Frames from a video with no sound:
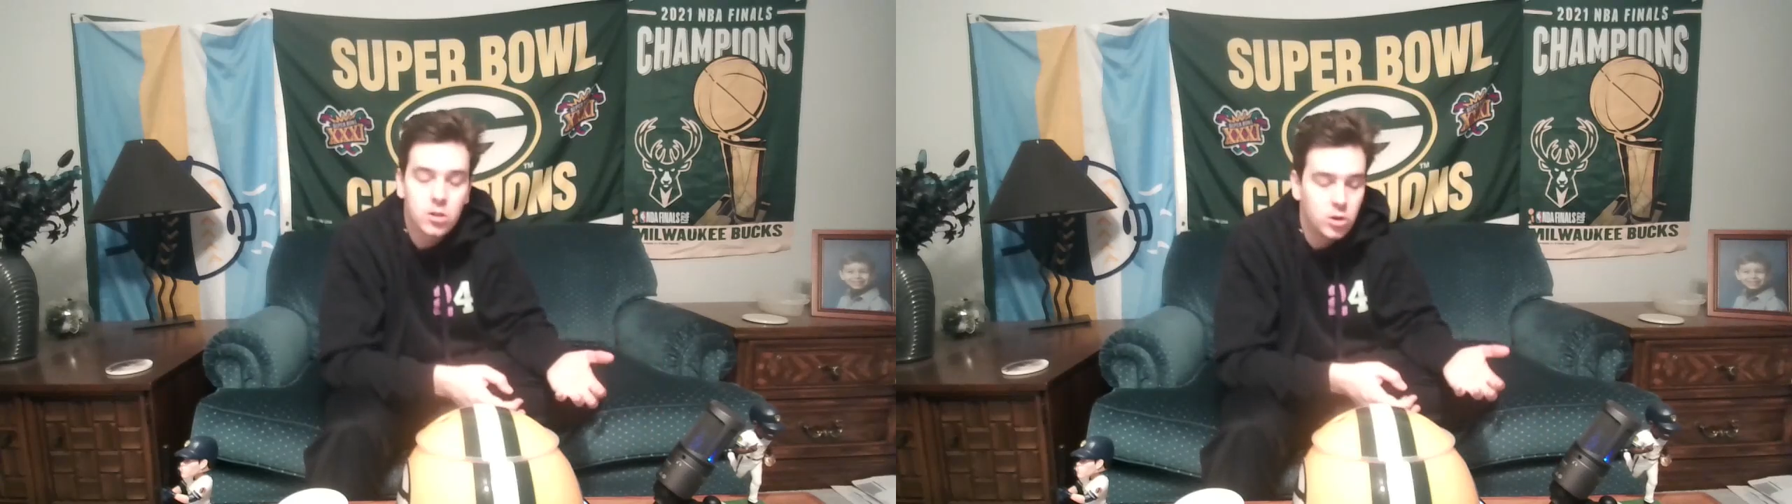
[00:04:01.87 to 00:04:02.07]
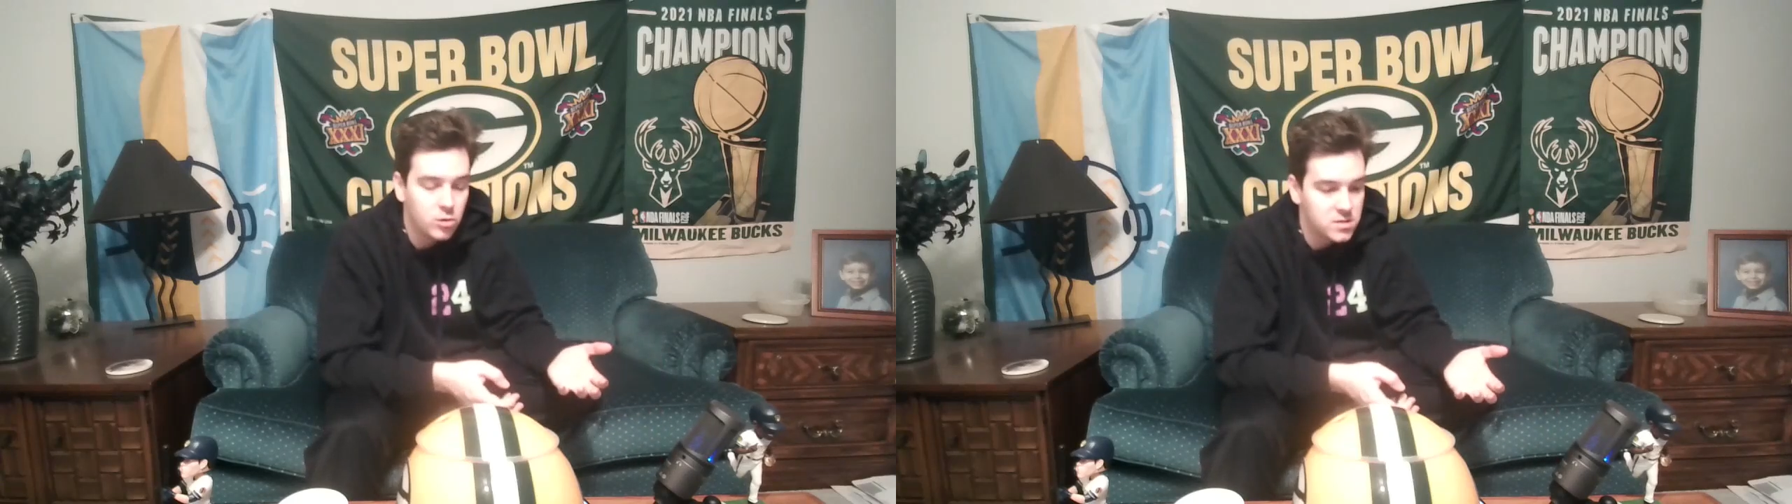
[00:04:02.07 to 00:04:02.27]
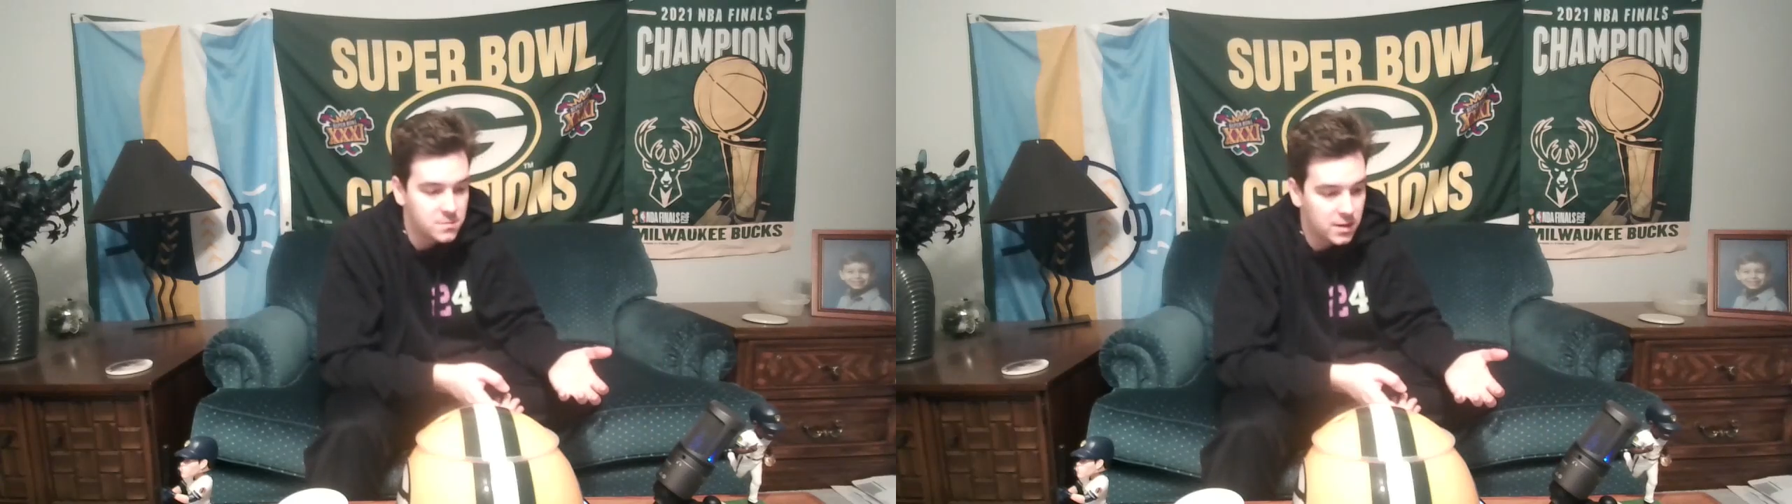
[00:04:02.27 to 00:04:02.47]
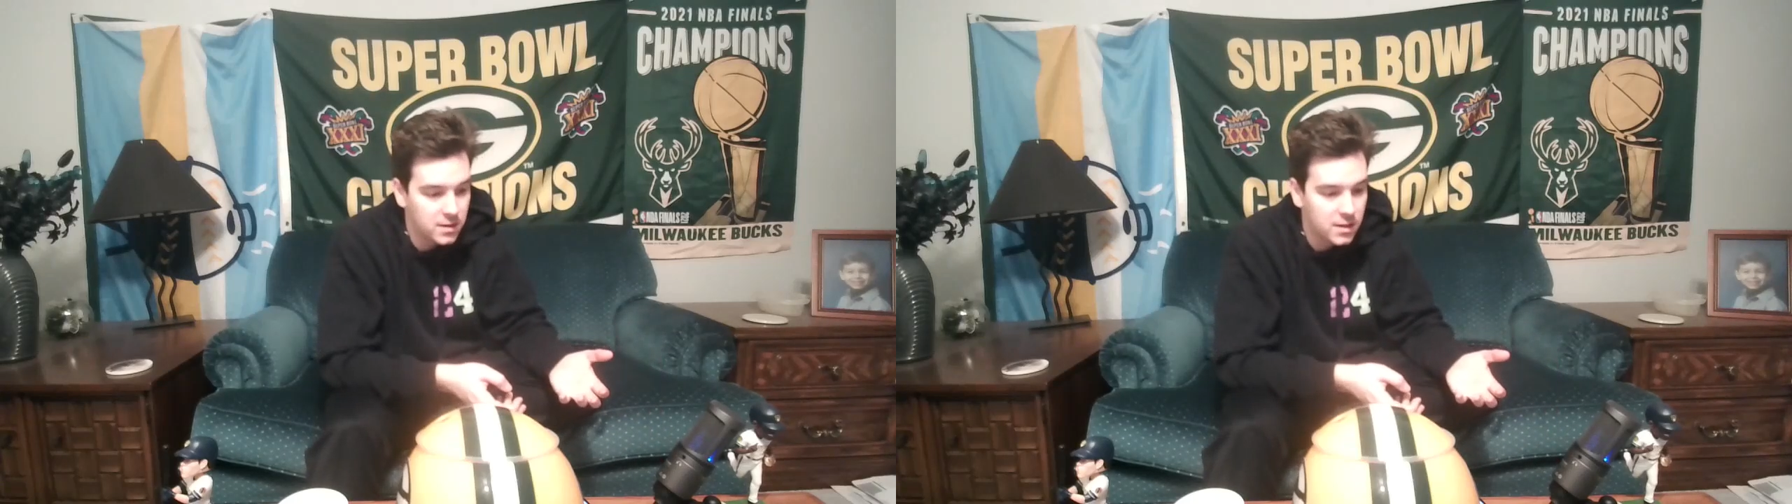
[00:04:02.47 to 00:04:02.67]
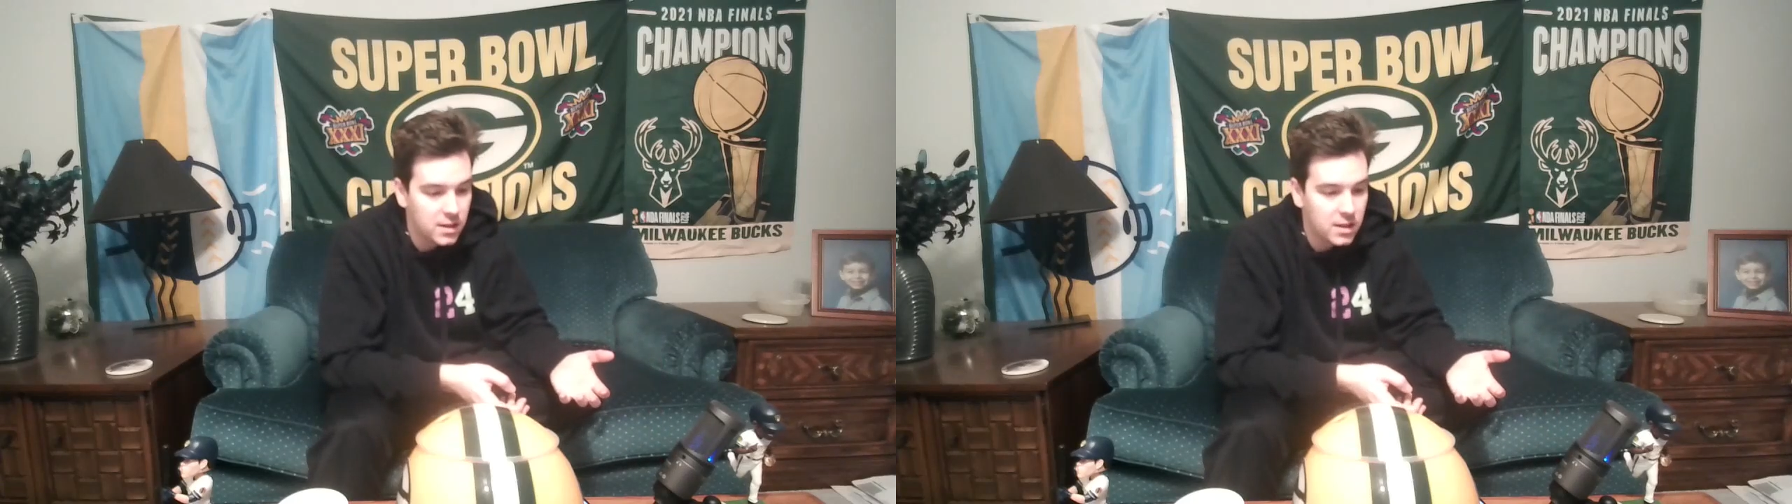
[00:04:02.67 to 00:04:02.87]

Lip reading: Kuzma,